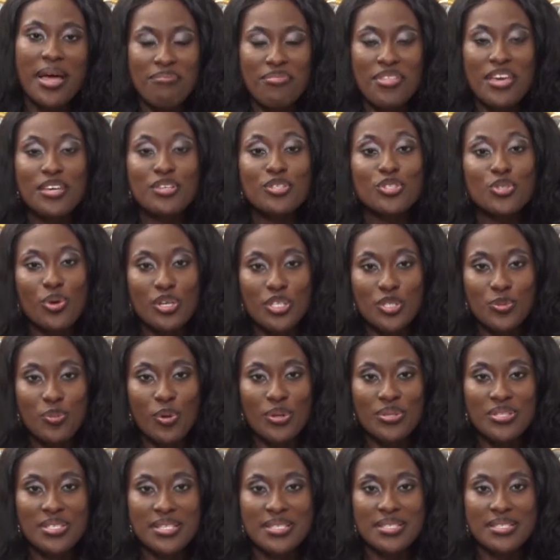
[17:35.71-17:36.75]
Thank you to our
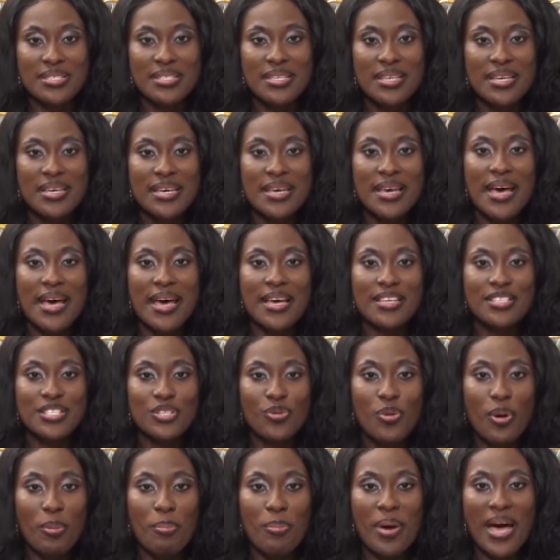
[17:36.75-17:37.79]
sponsors,
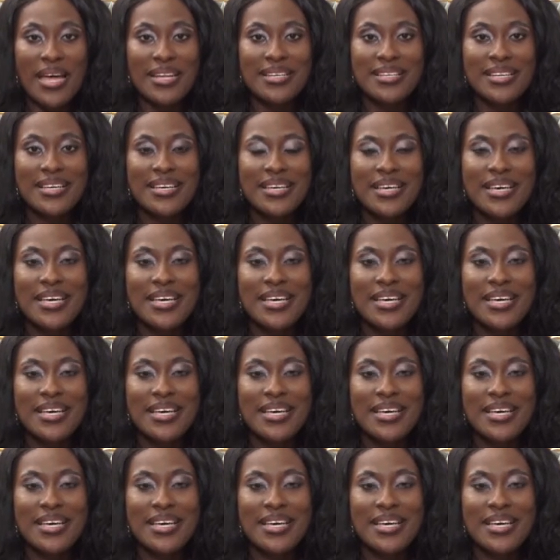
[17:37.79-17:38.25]
Sarah Ban,